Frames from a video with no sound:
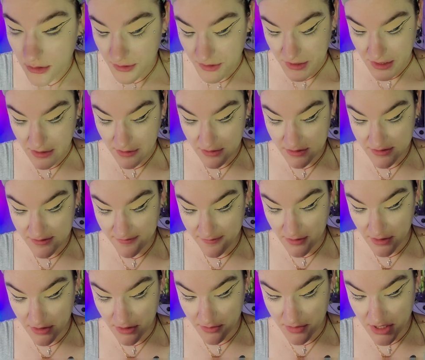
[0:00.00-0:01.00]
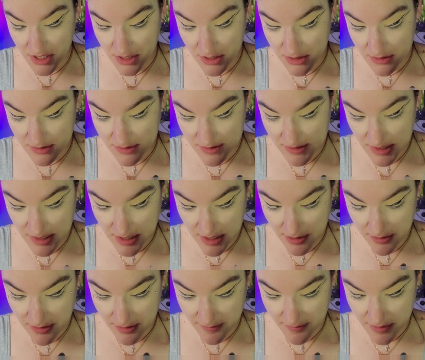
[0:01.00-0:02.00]
Now let's fill them in and see how
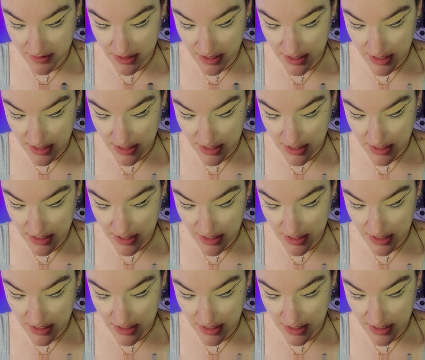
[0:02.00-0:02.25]
even they